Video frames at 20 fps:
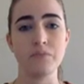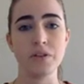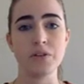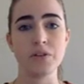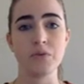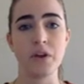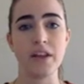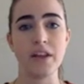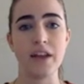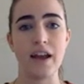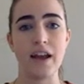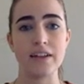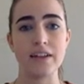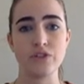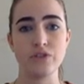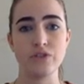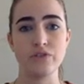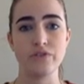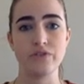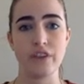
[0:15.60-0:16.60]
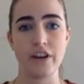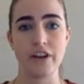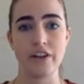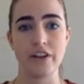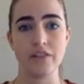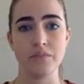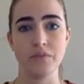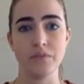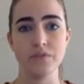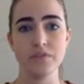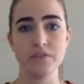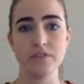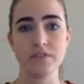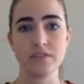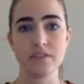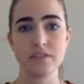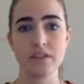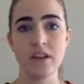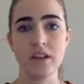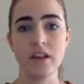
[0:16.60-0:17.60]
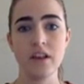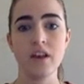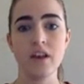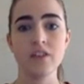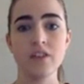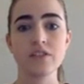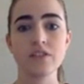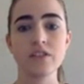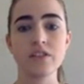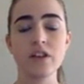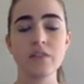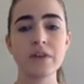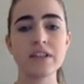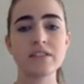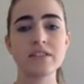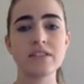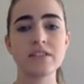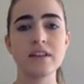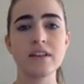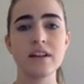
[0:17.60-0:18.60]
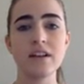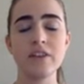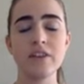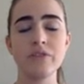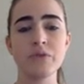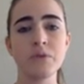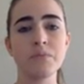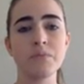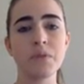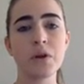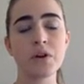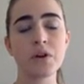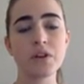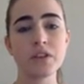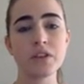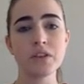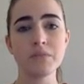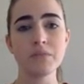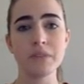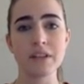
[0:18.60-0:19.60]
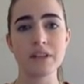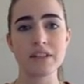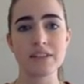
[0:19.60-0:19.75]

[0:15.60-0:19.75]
between our two variables. So that means that if we plotted them in a